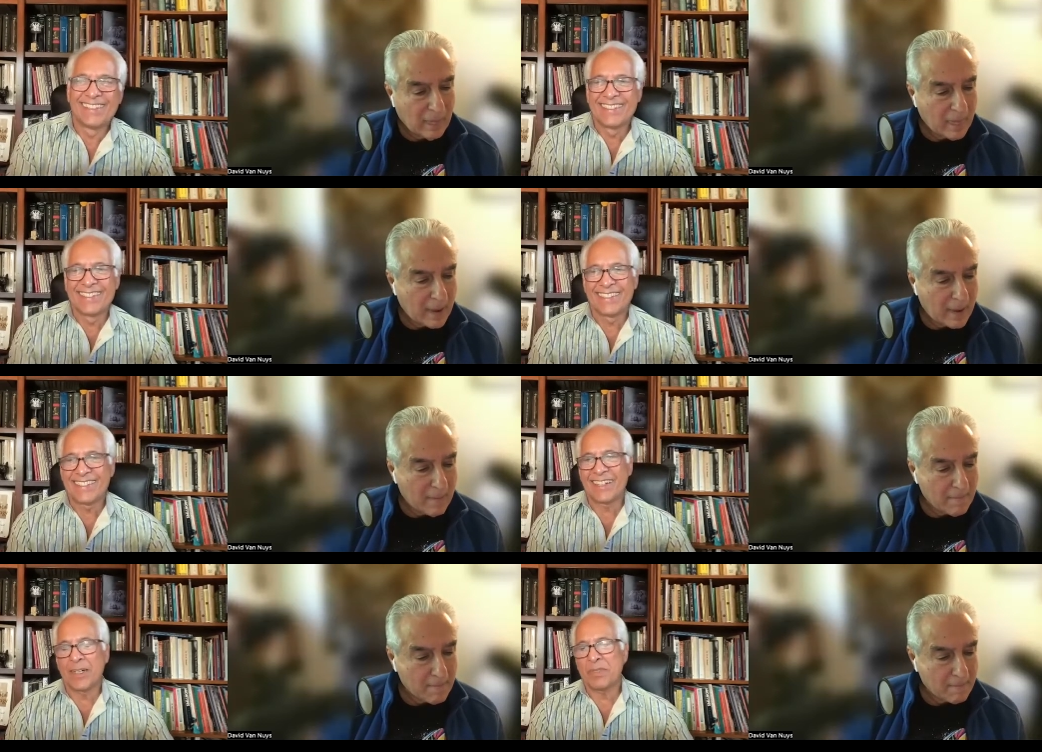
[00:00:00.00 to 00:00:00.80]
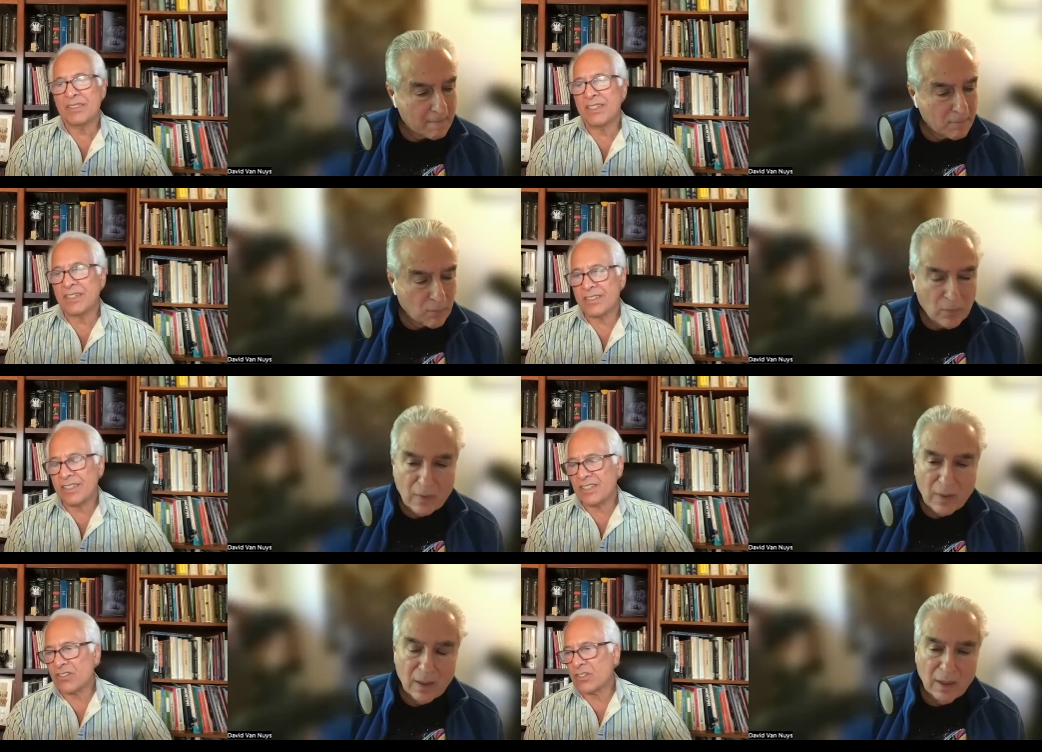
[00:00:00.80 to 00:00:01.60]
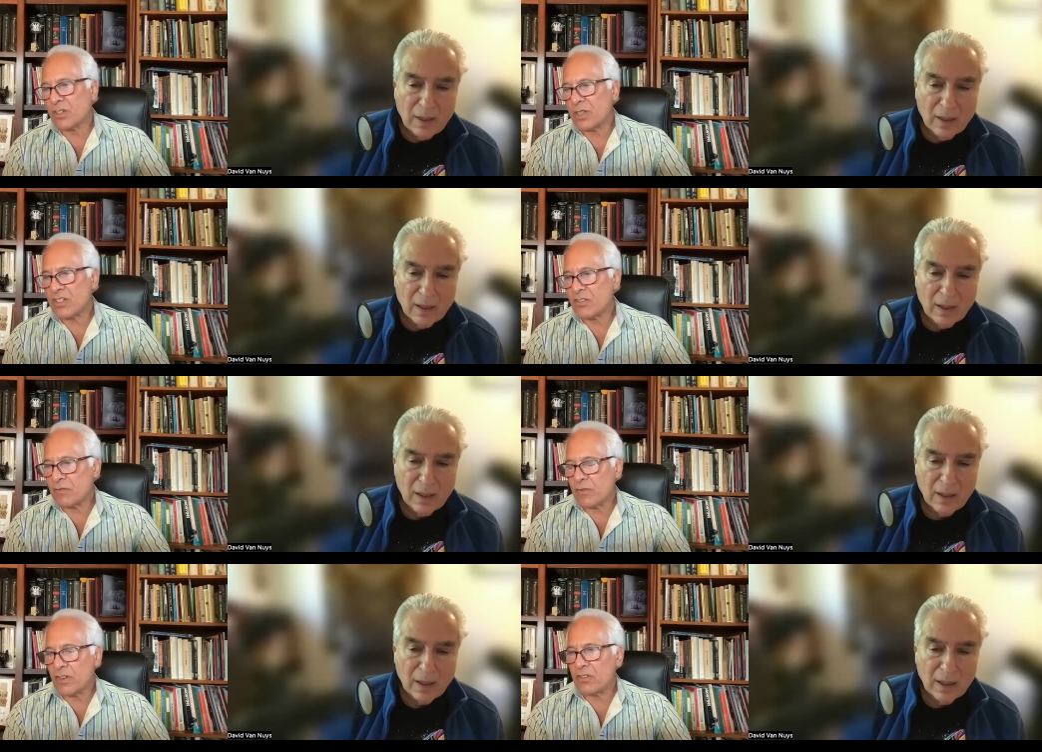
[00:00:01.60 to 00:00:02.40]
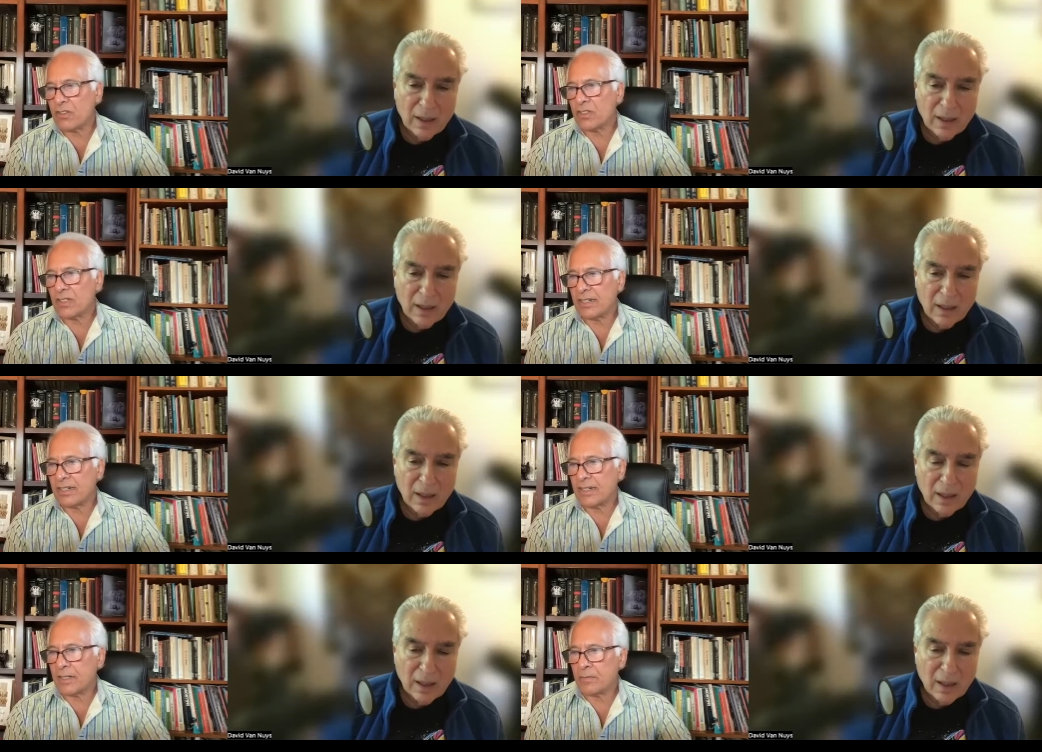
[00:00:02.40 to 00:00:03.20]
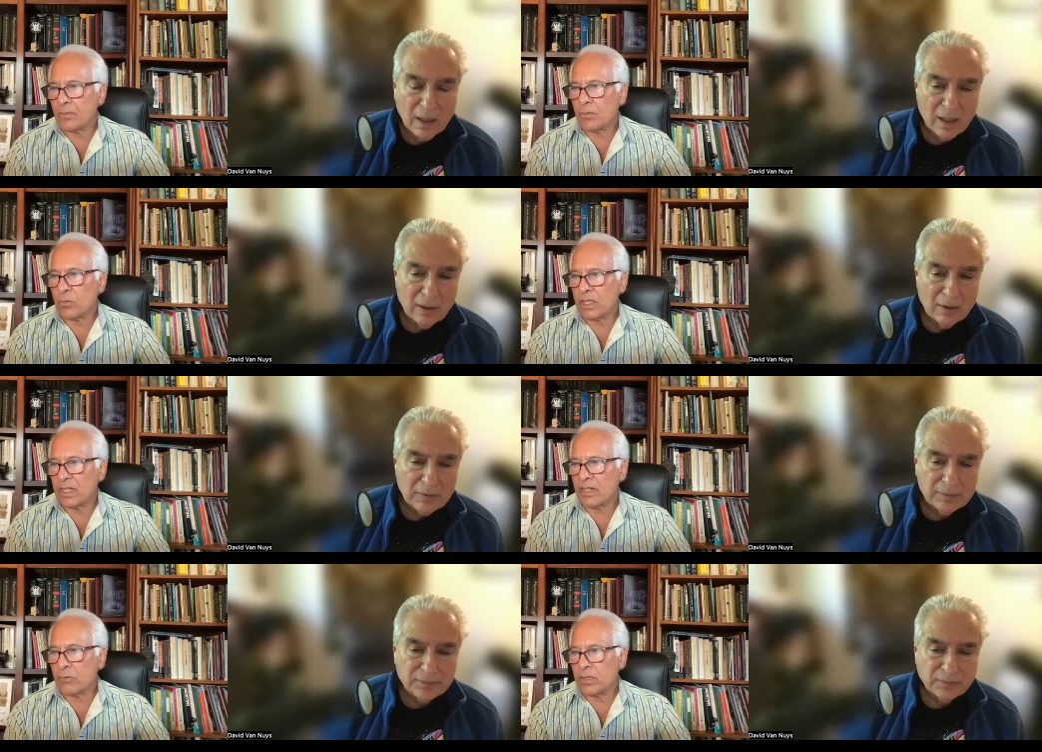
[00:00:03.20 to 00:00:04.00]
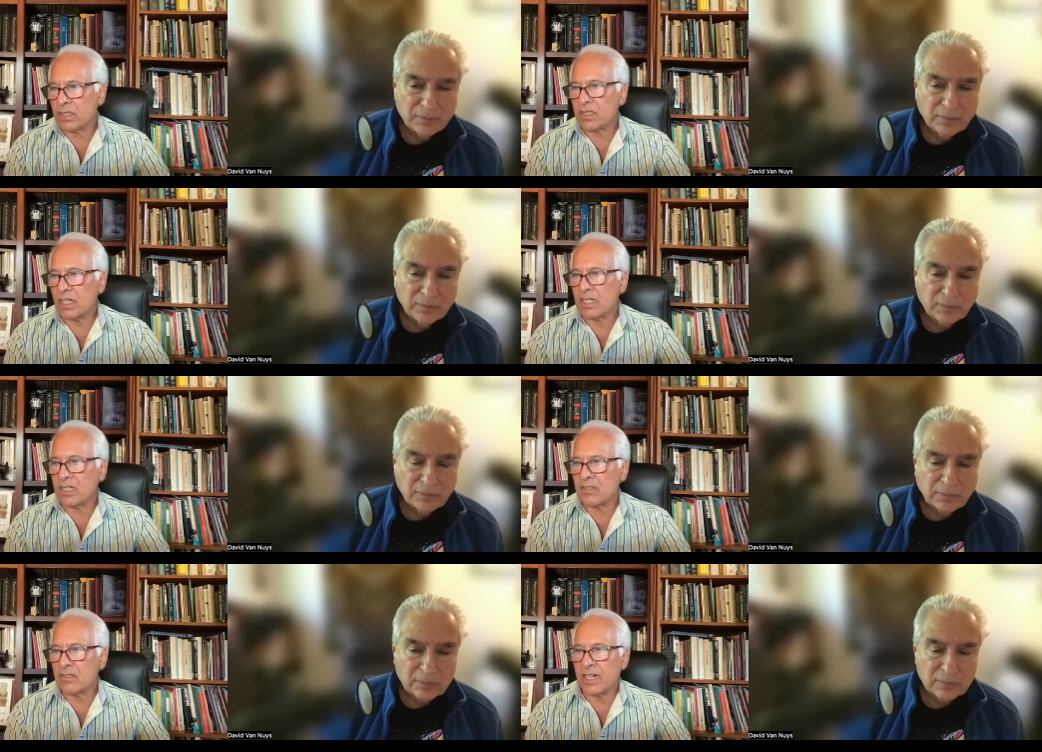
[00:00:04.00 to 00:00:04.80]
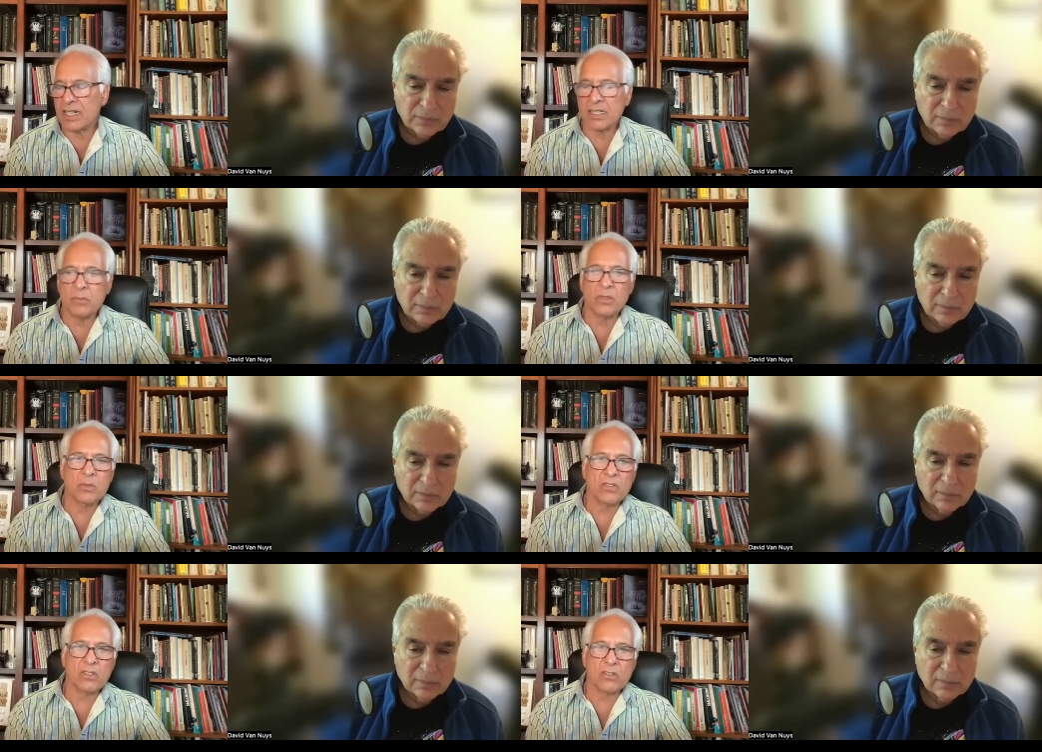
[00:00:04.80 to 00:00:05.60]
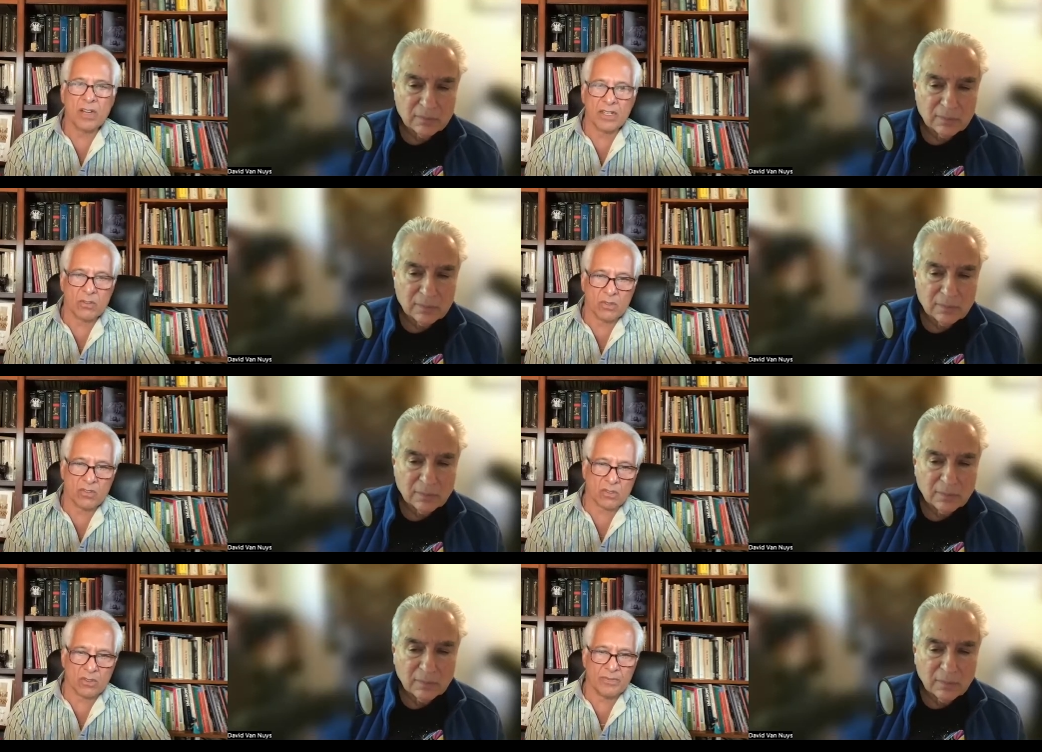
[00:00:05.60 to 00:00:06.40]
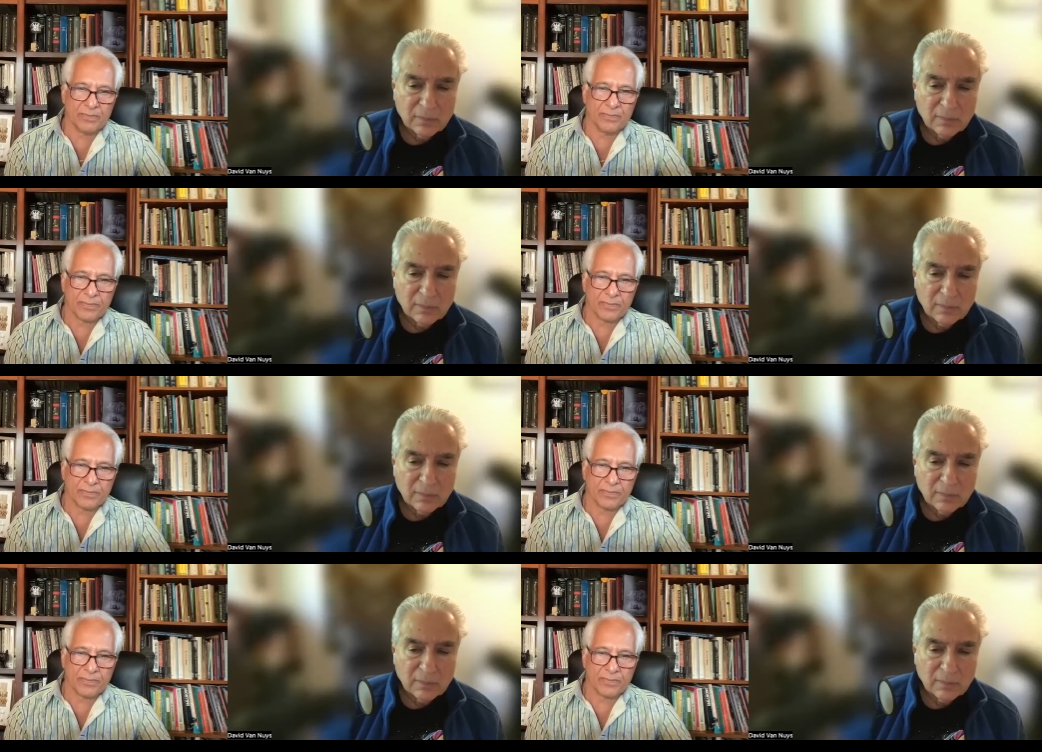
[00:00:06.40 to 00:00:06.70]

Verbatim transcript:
Speaker 1: But to answer your question further, what I really got into alchemy was in graduate school.